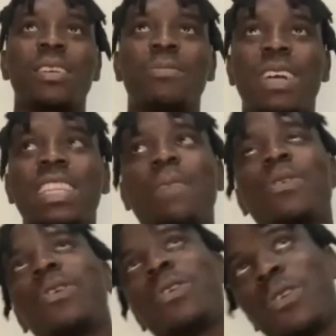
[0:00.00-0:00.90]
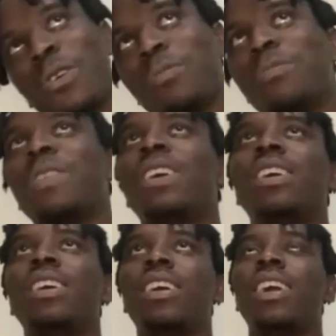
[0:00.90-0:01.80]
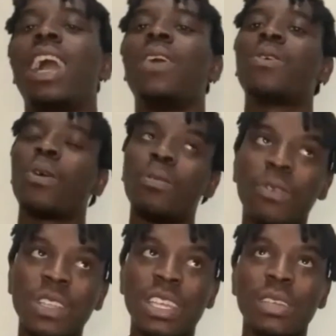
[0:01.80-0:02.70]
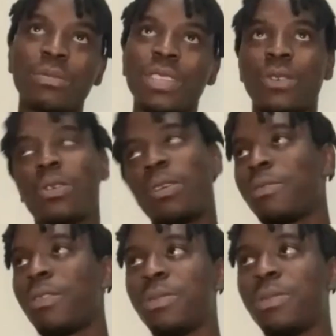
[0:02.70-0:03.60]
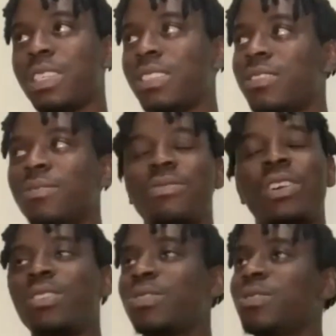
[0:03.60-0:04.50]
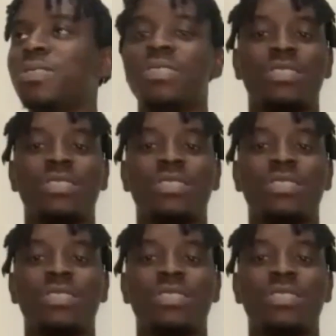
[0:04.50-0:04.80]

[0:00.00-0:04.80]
My time gonna come. I'll come for them. They will come for me very soon.